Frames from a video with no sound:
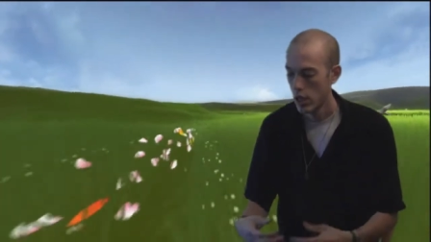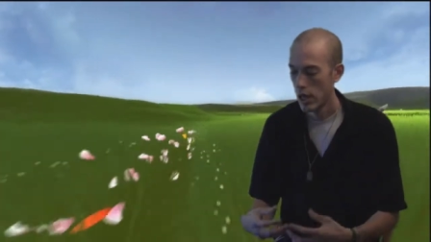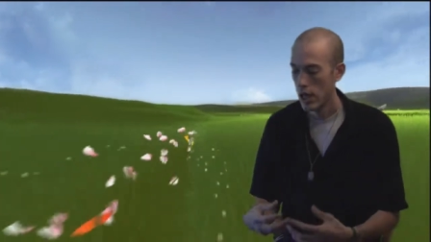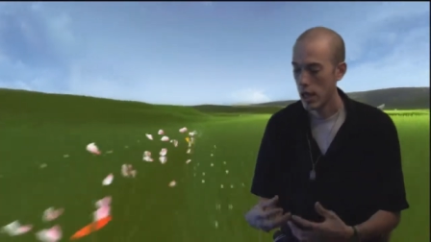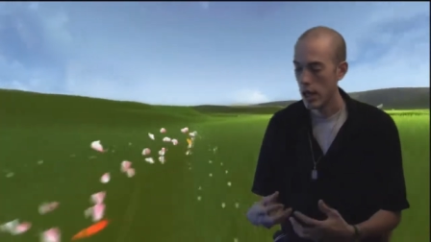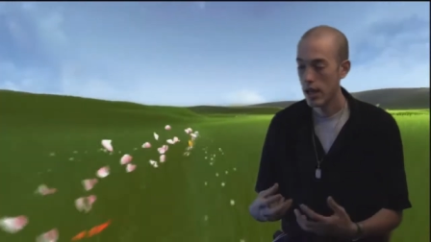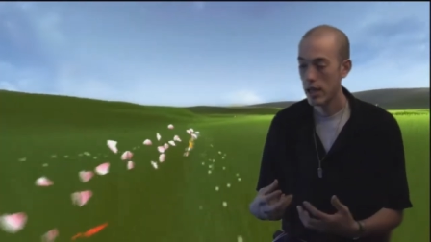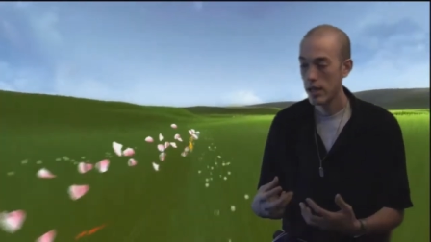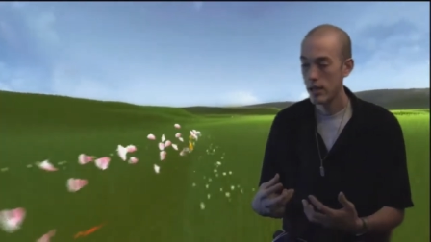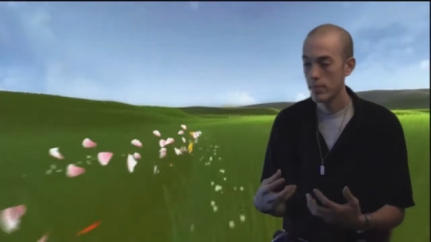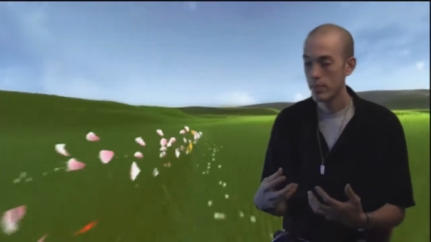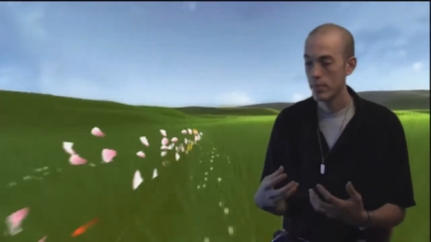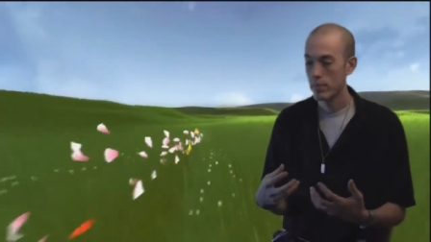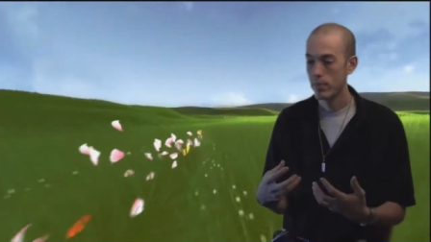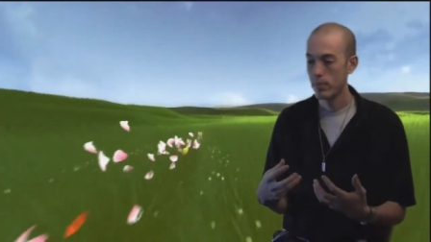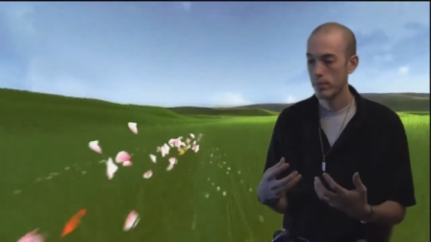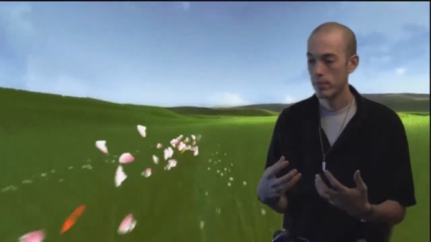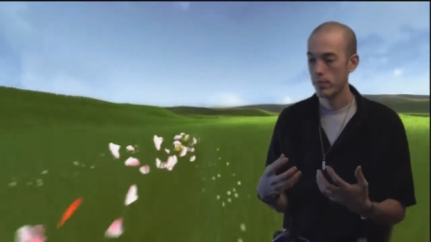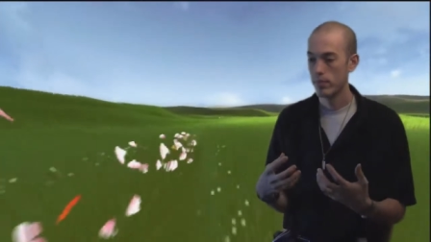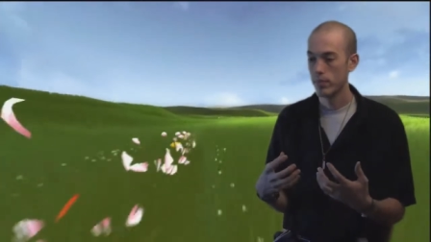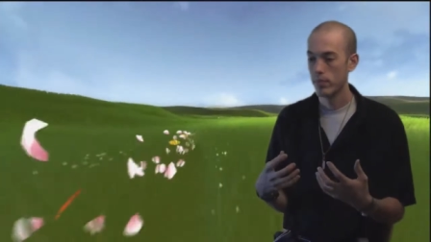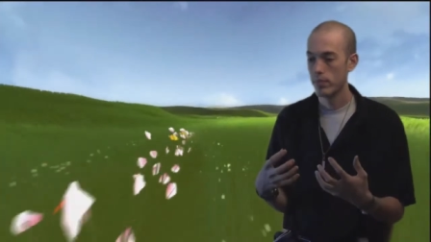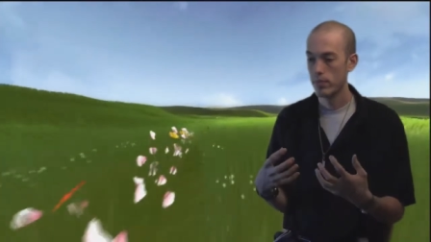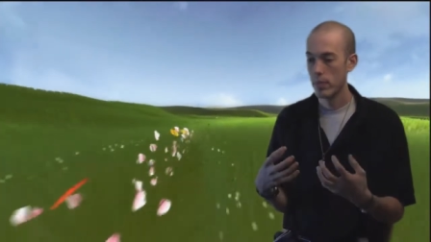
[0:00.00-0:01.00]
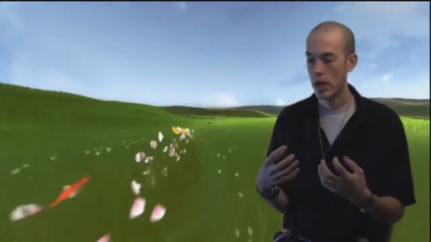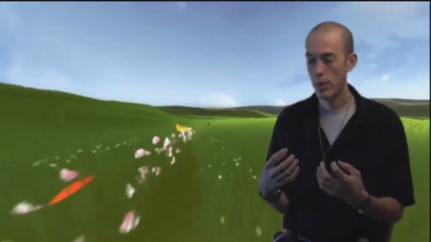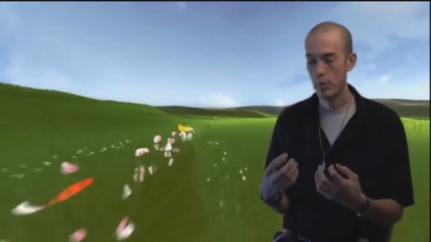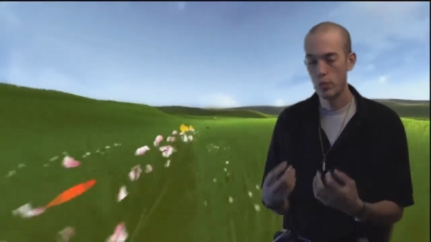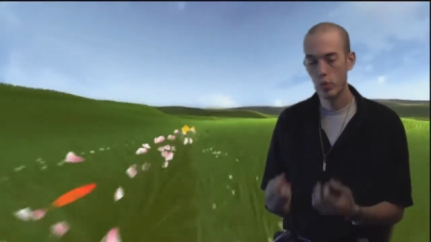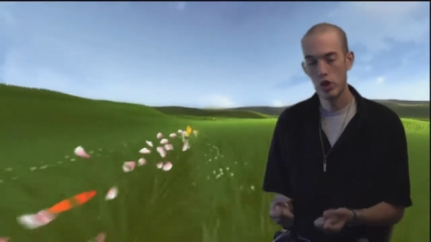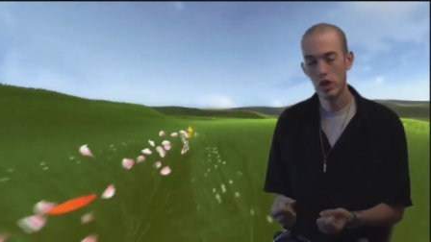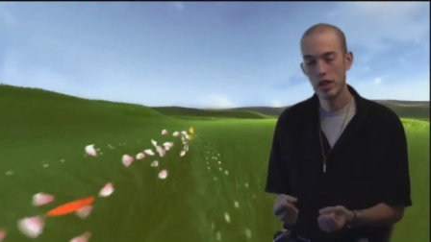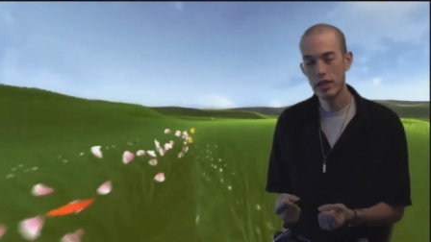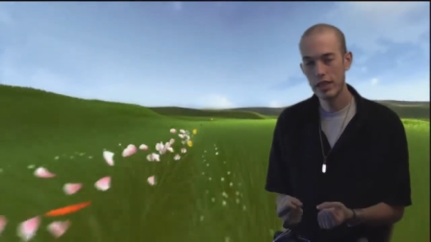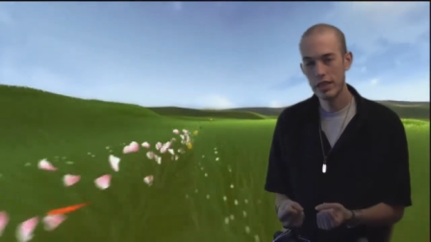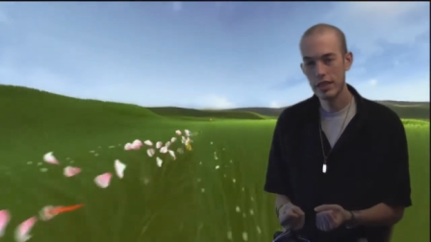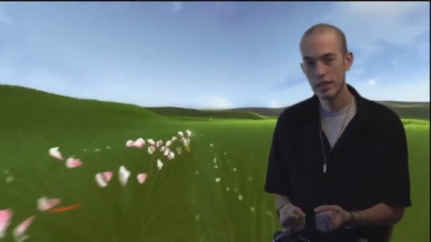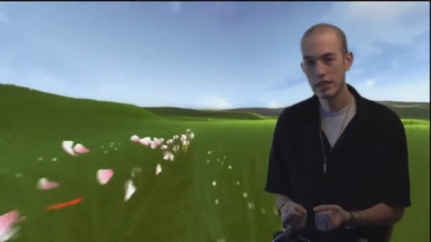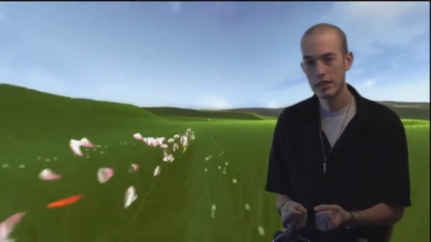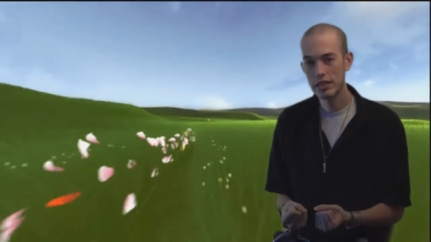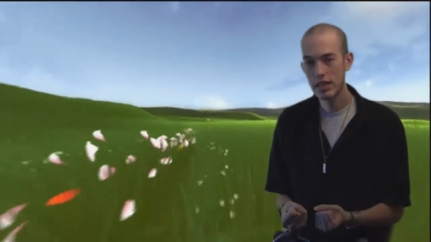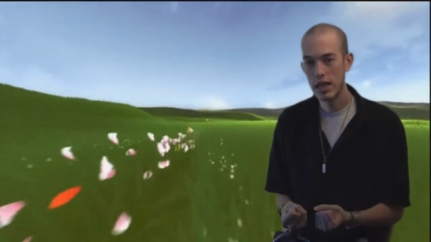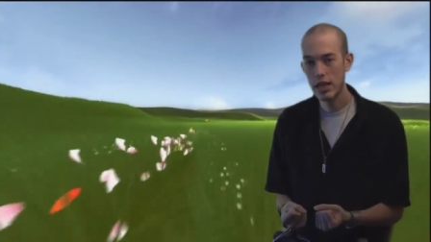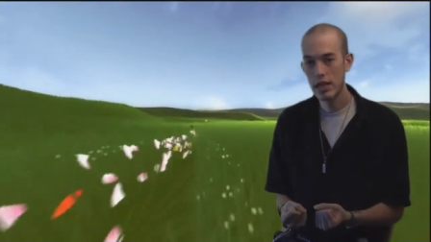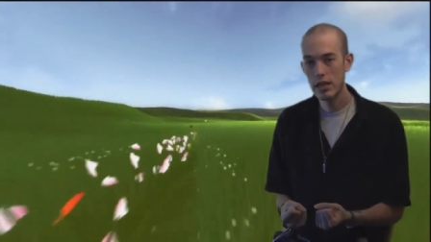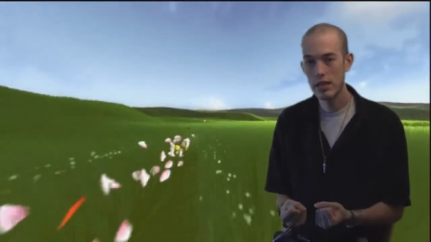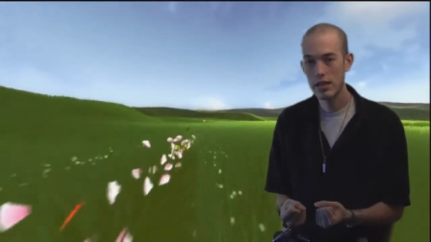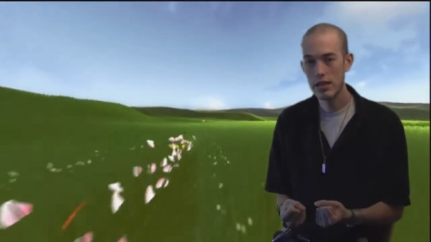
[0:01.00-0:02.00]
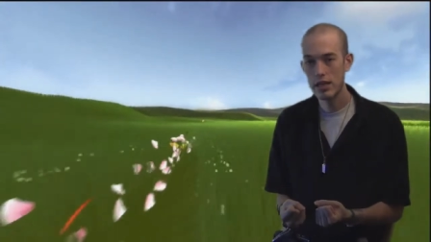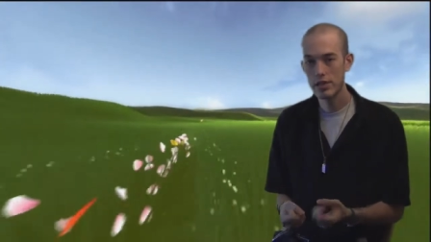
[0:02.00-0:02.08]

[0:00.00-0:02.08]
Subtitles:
I'm really excited